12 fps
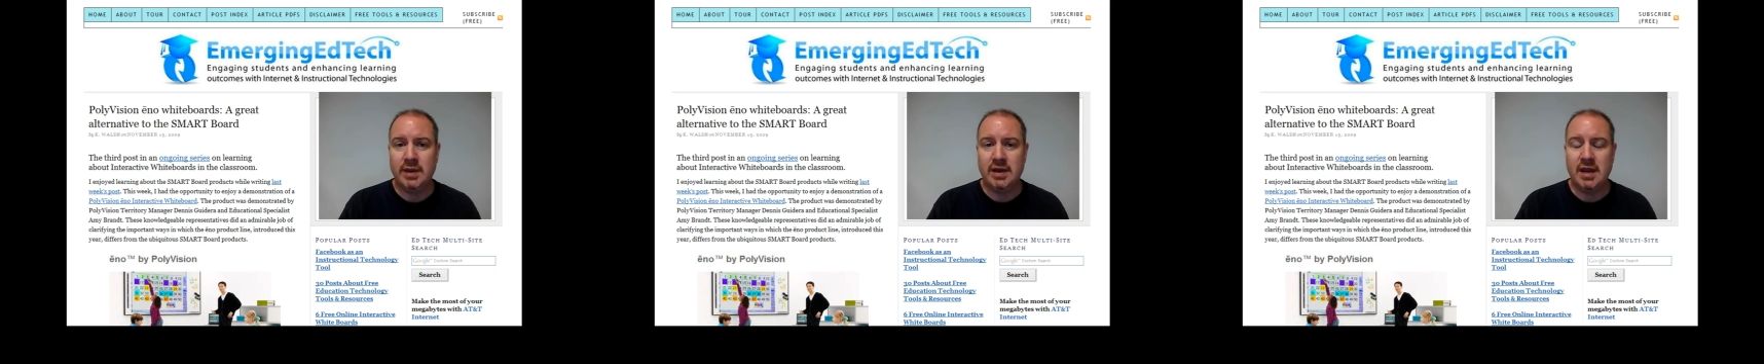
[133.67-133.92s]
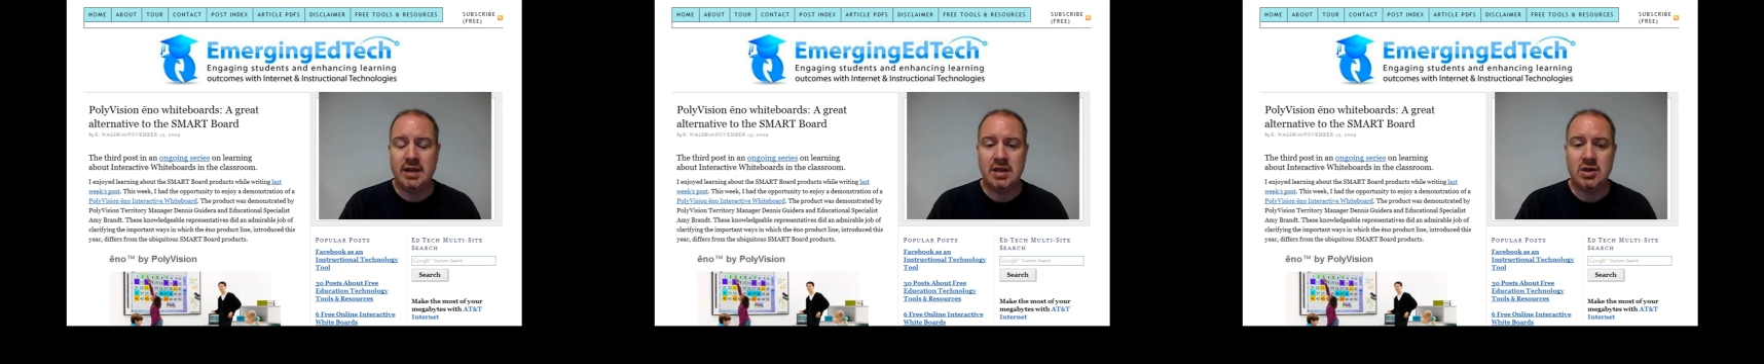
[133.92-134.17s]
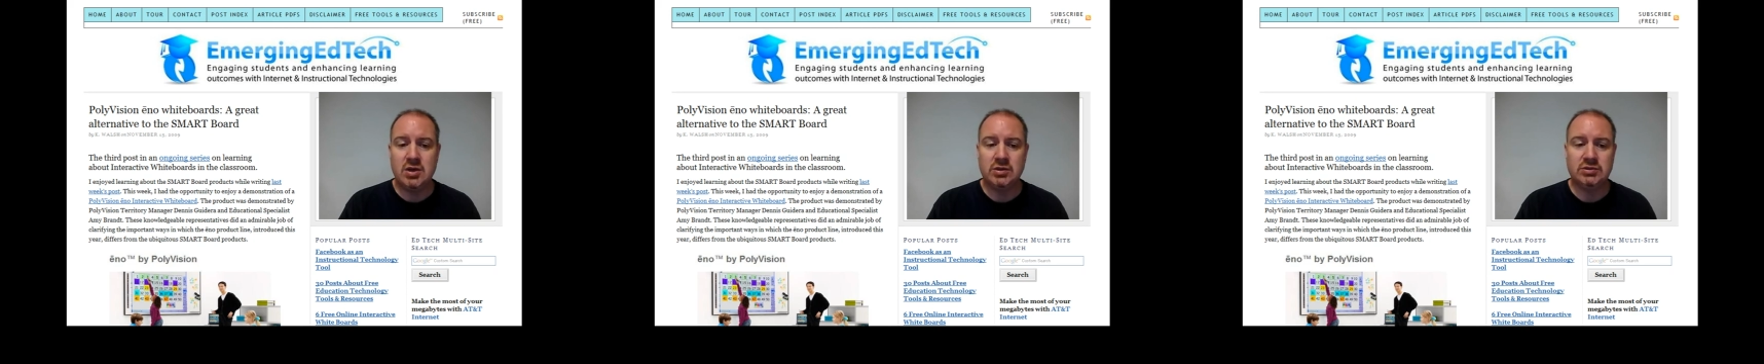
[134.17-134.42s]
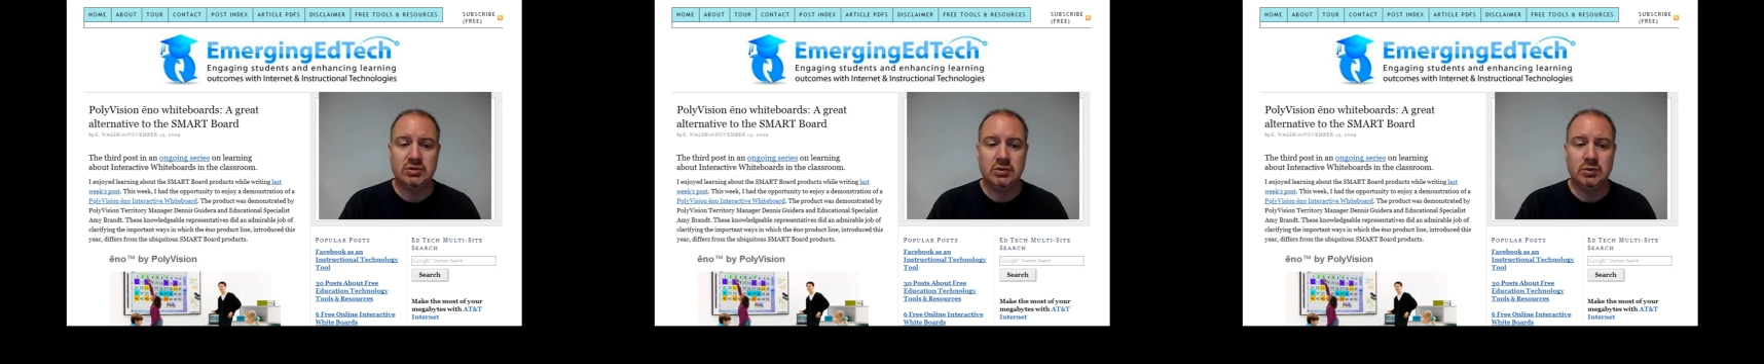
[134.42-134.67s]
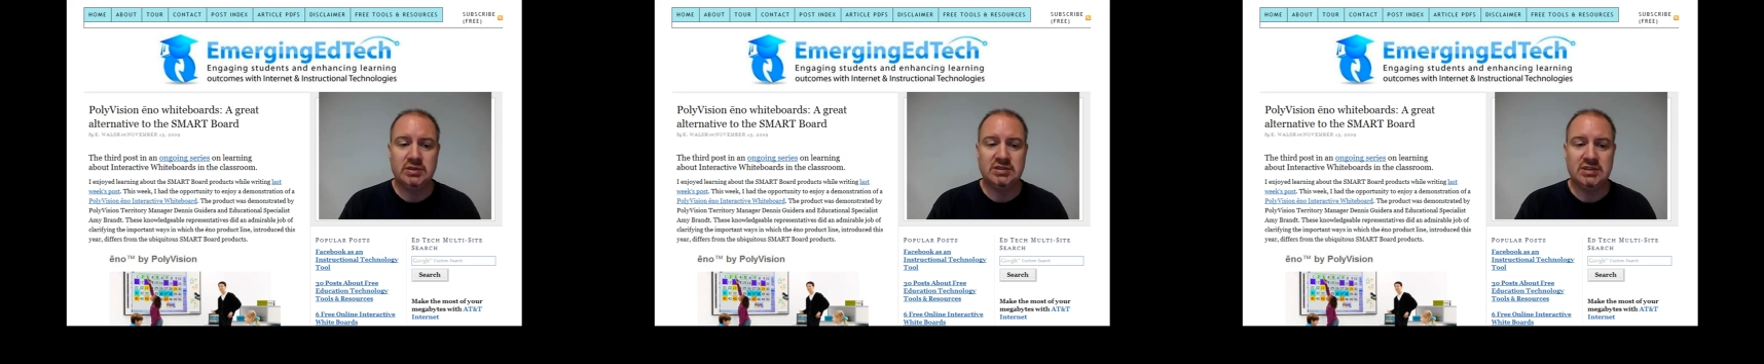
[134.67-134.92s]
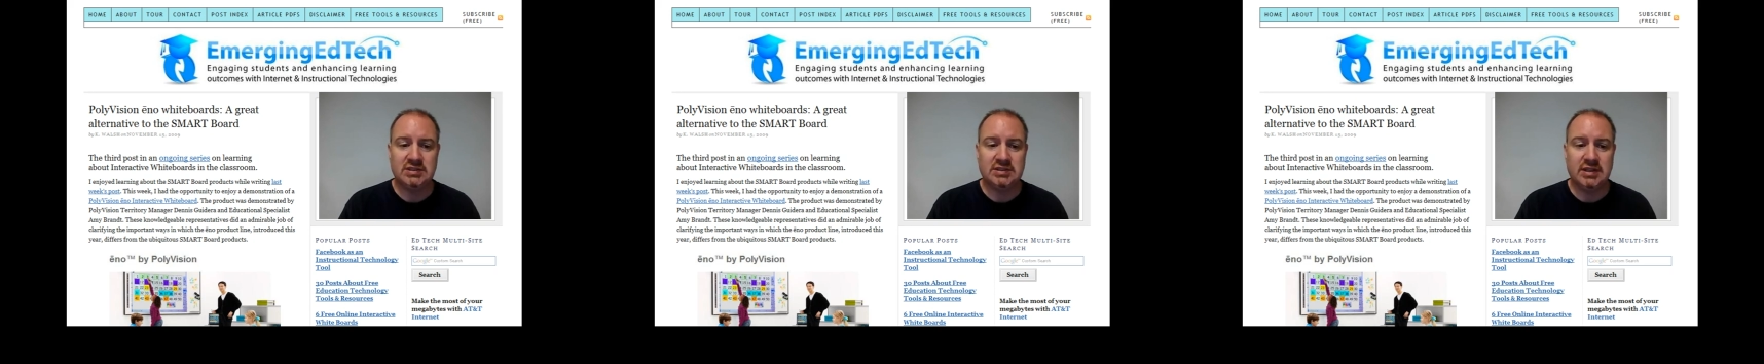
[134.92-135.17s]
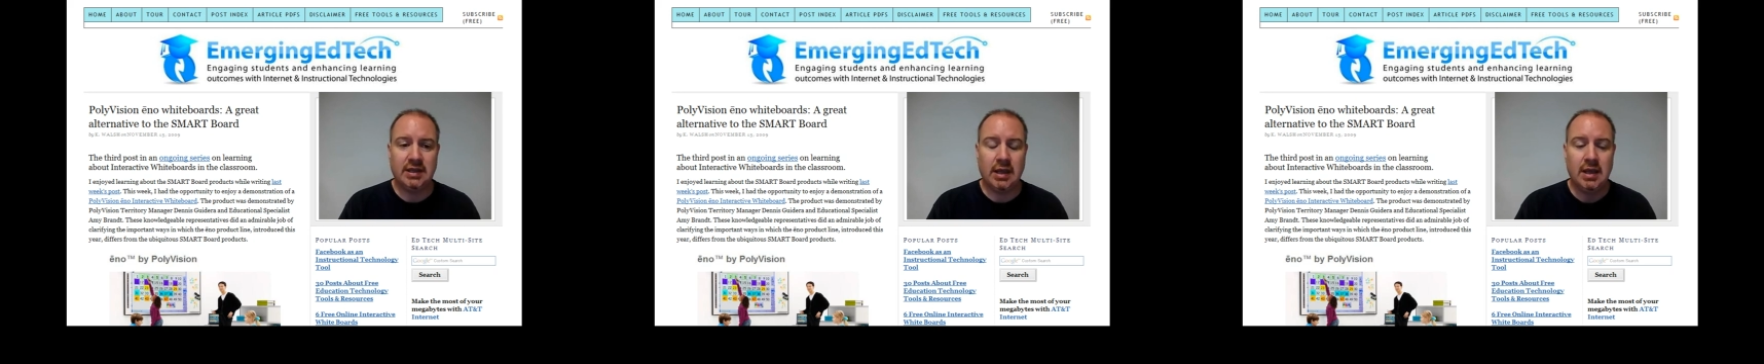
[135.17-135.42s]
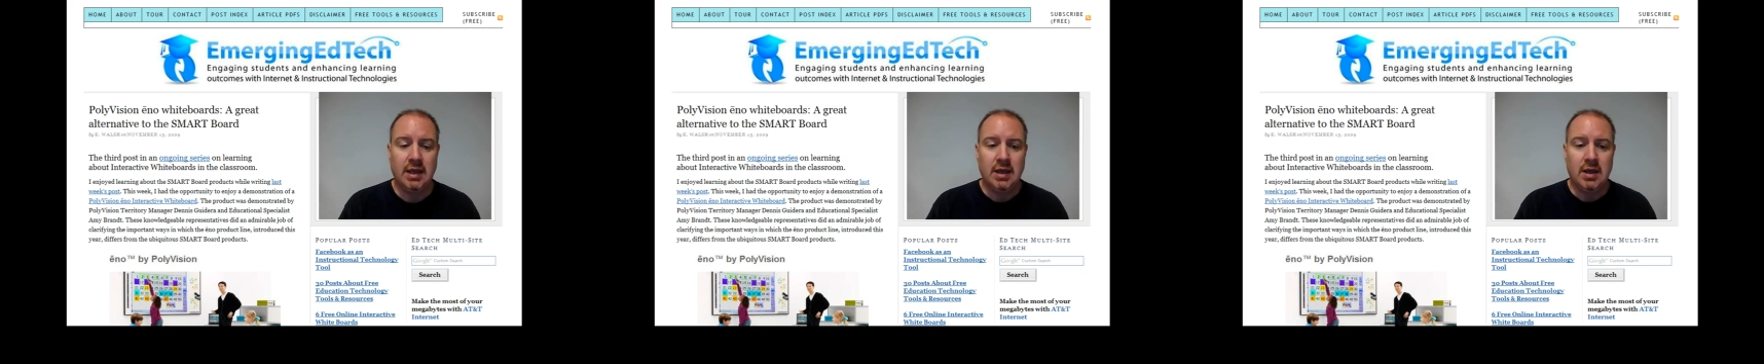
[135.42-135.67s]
It adheres to existing